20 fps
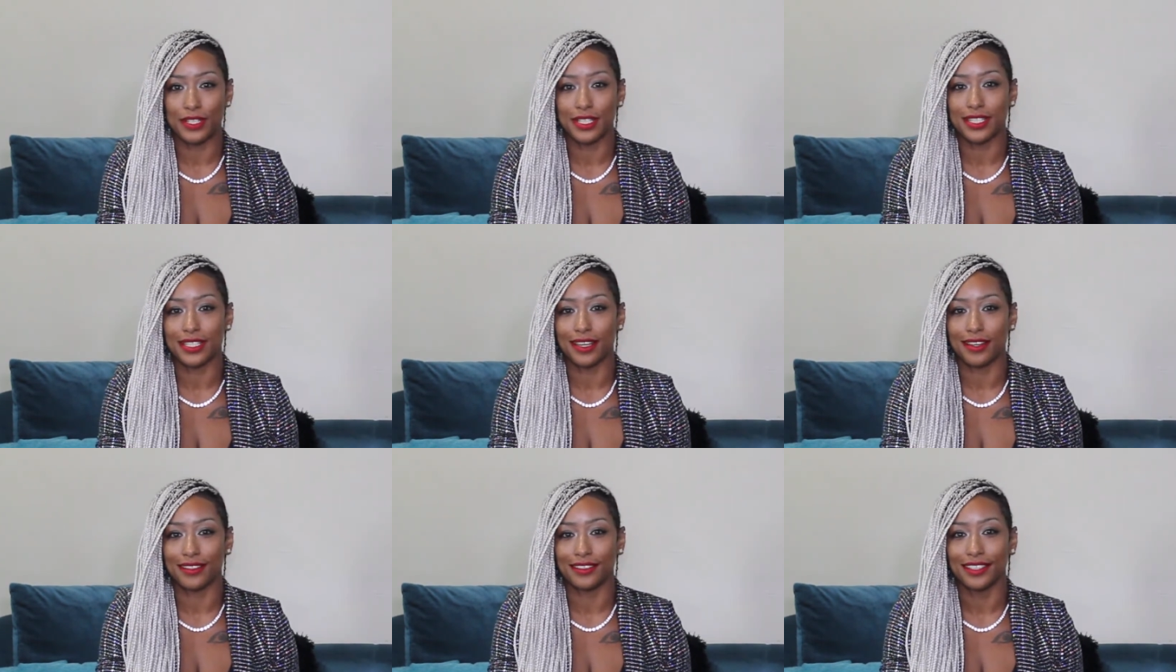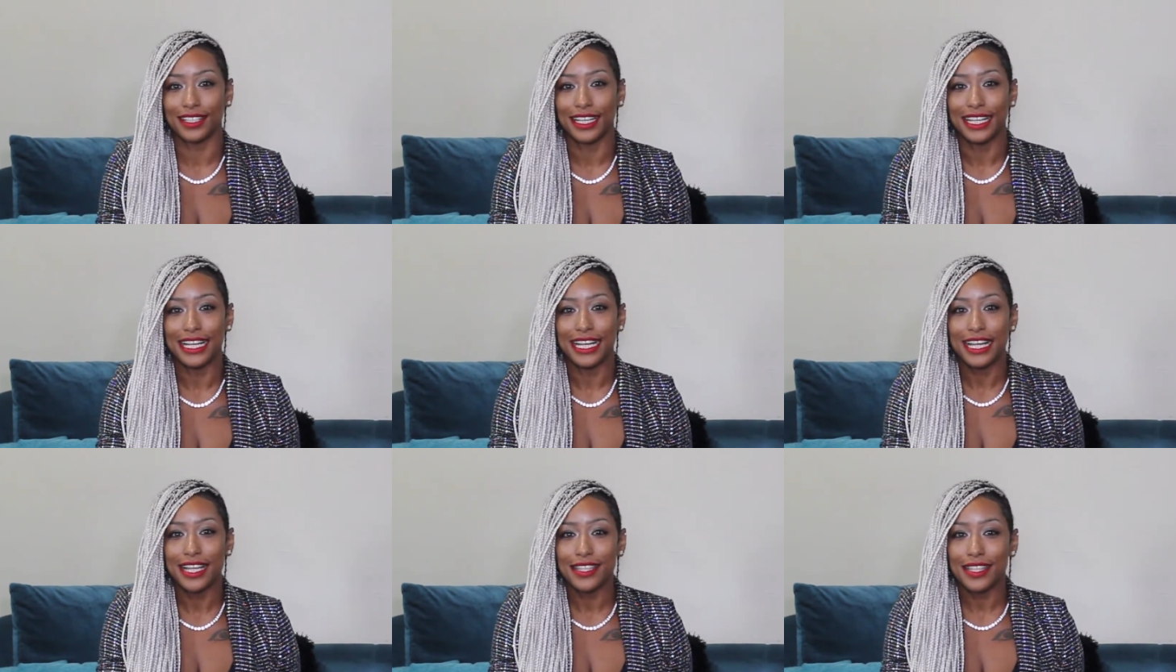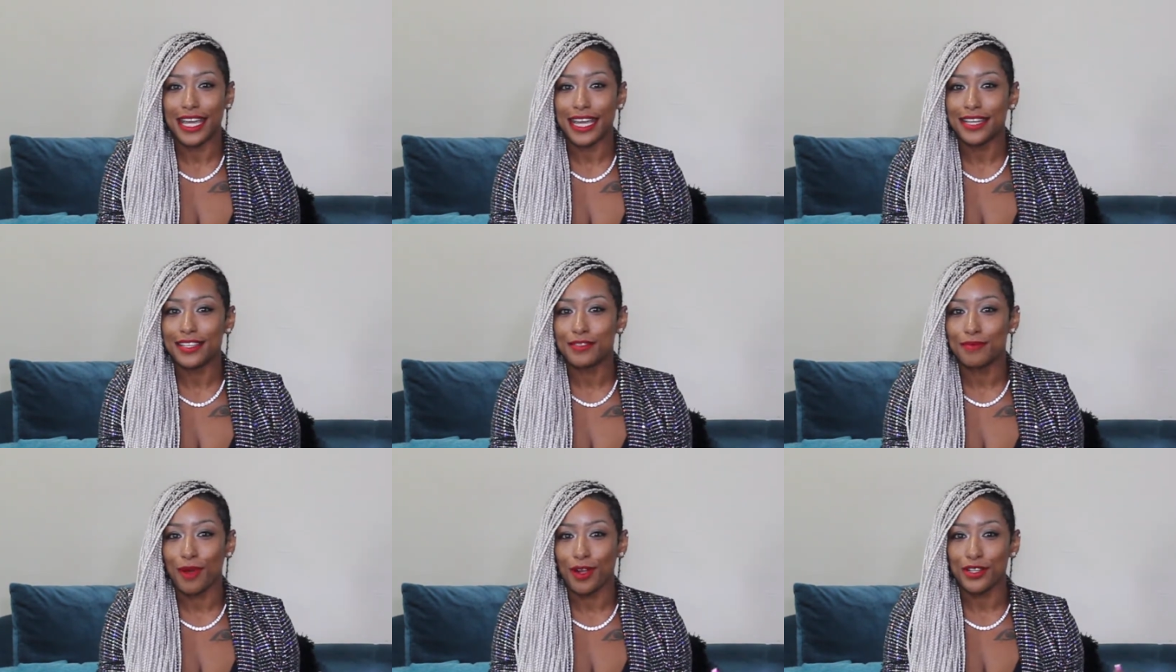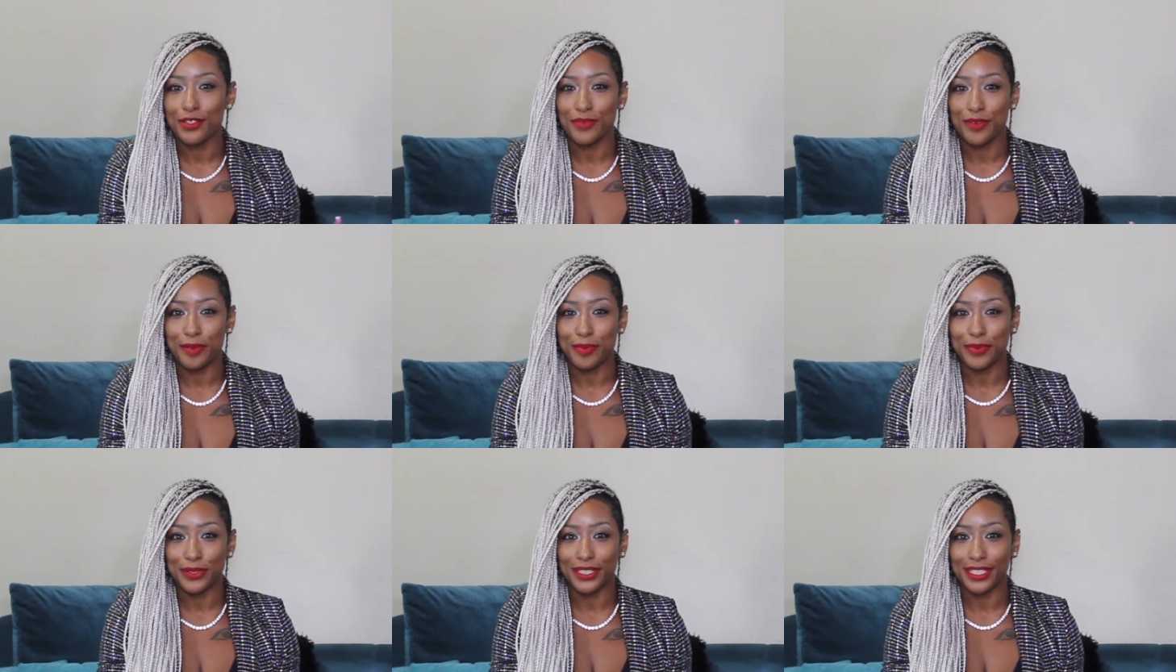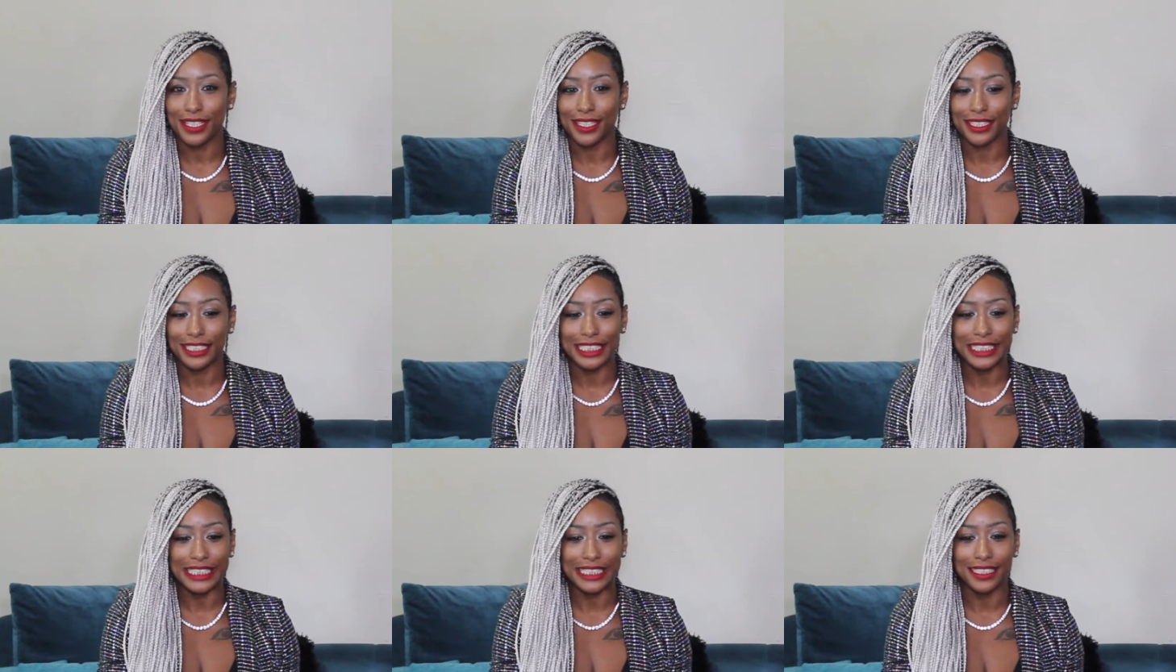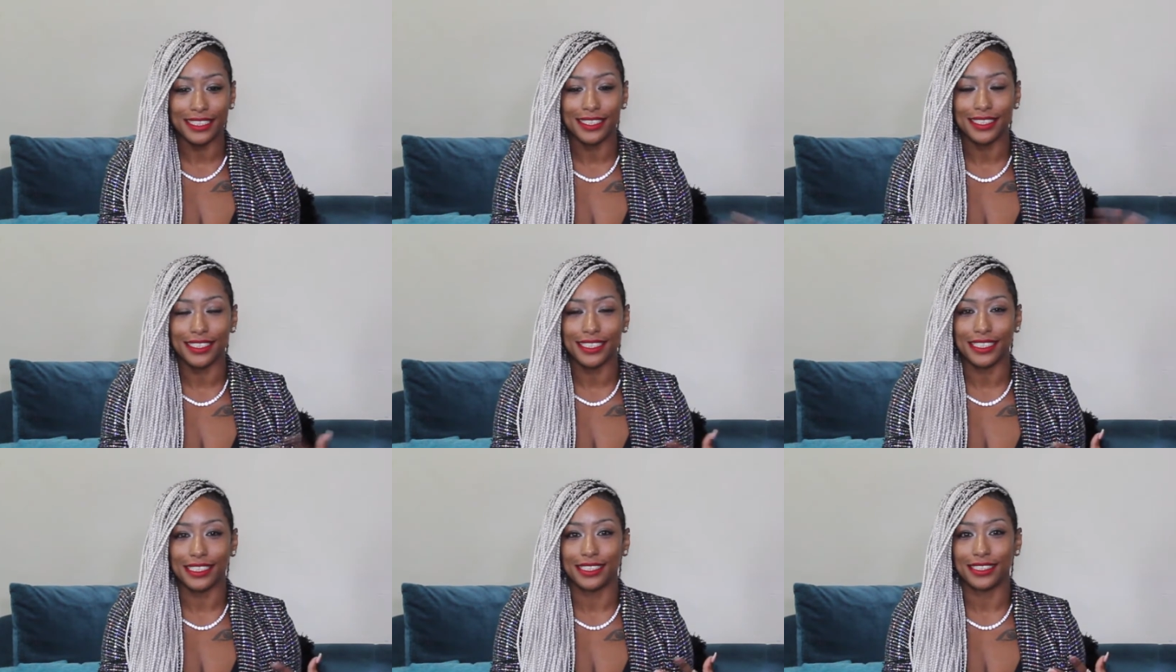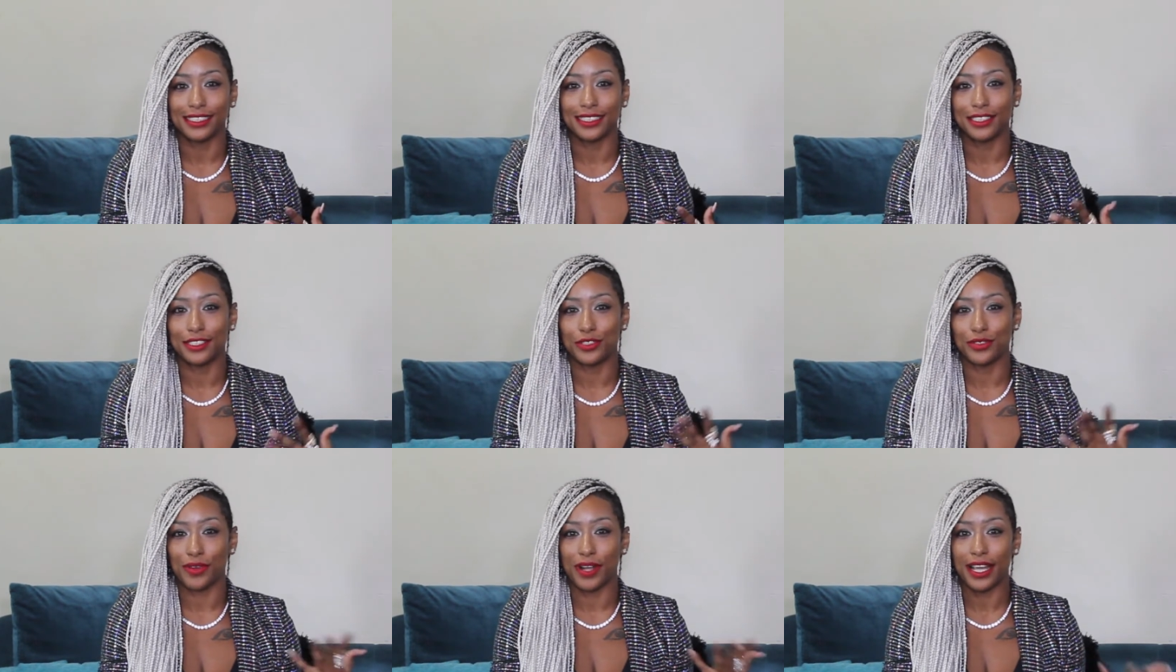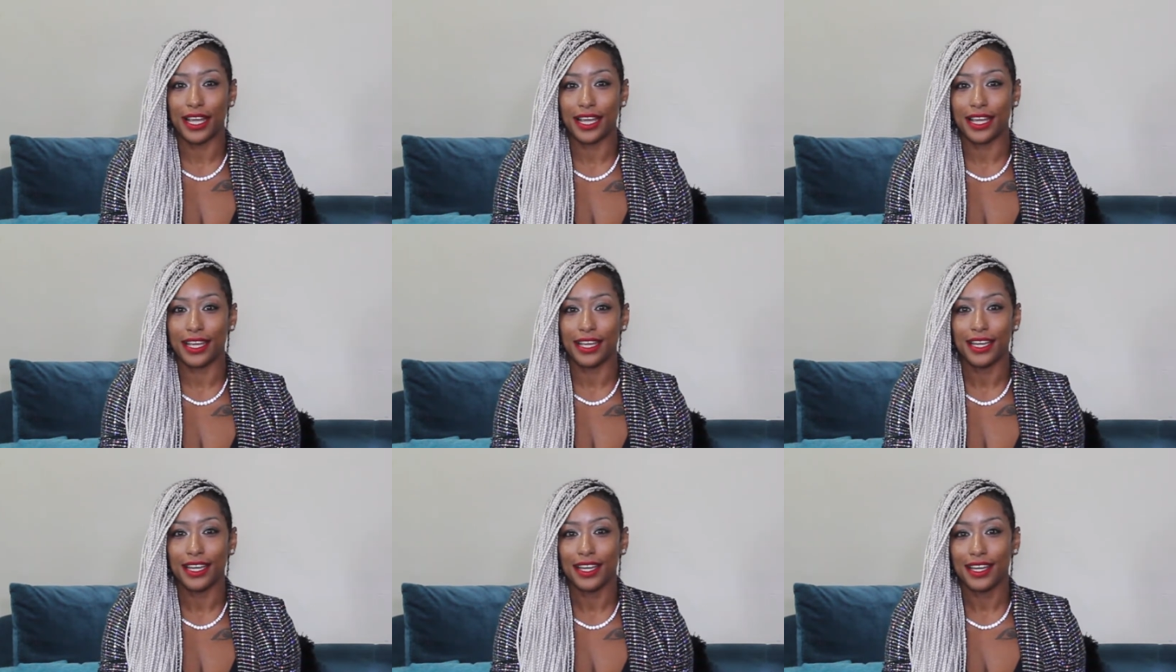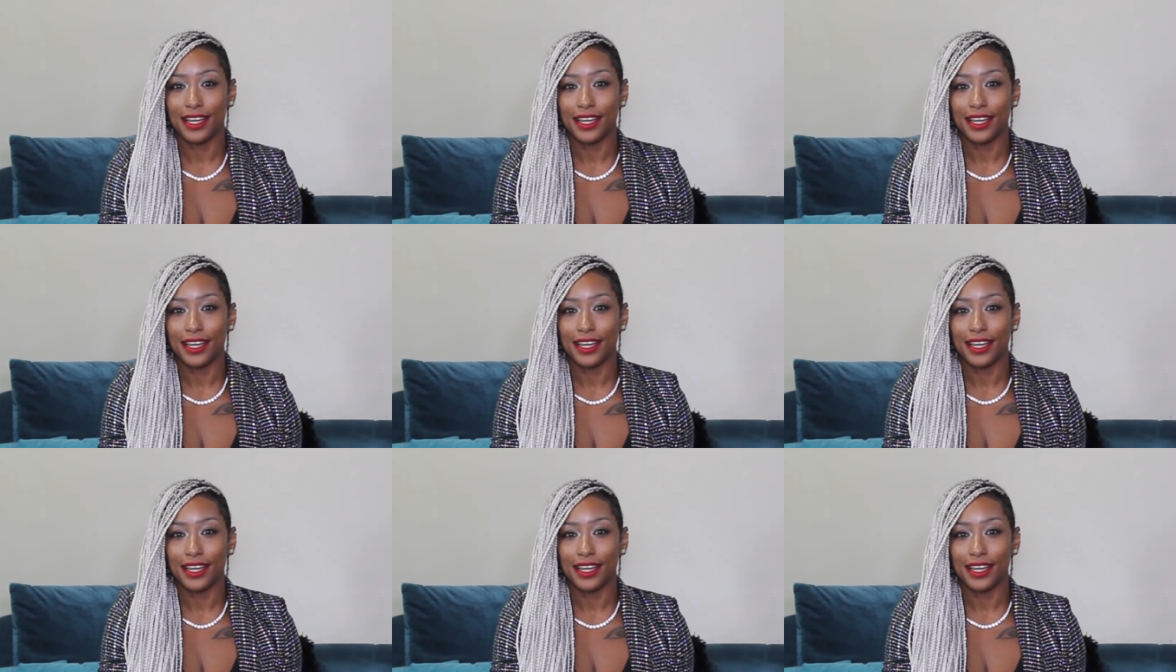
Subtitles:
So thanks March One Productions and Dre,